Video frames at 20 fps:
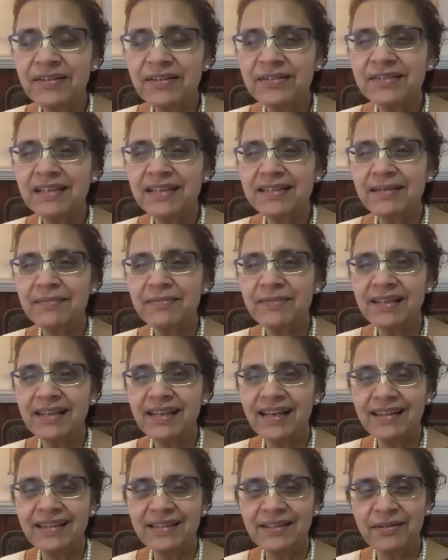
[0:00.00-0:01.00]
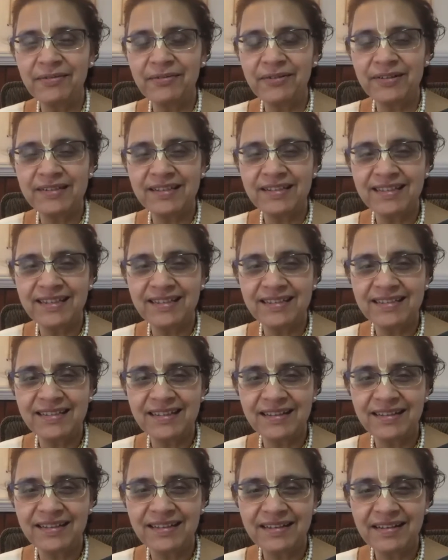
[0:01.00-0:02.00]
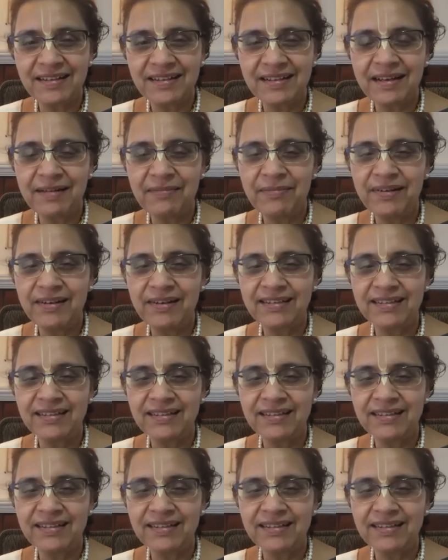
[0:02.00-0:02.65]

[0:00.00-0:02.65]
to say something, Kathy, or was it just a bit?